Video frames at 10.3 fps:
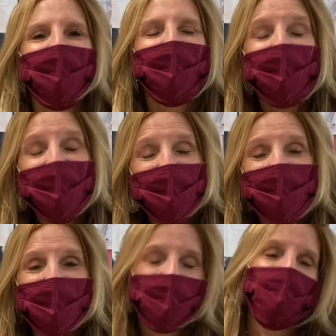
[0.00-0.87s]
Hello,
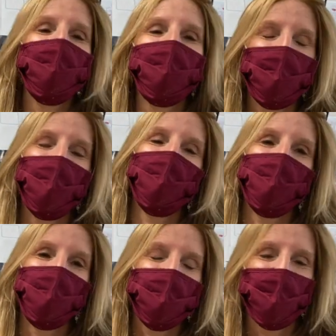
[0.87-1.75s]
welcome 8th
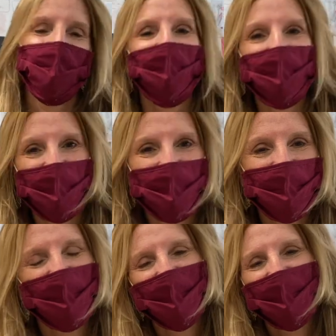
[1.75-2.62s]
graders. How are you?